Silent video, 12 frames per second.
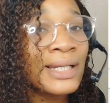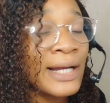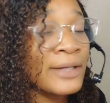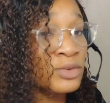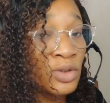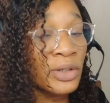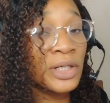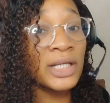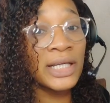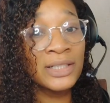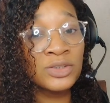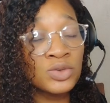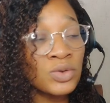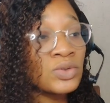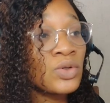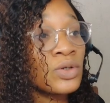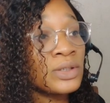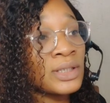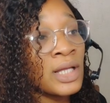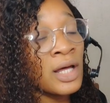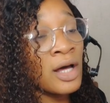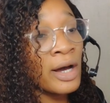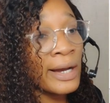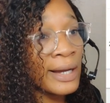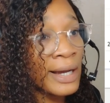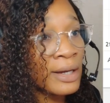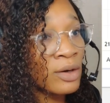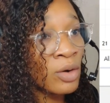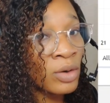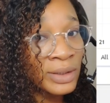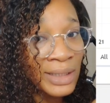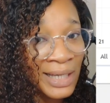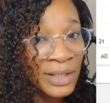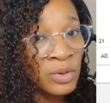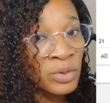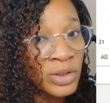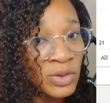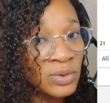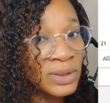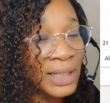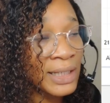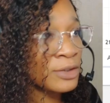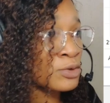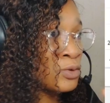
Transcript: line, a zone on any horizontal line.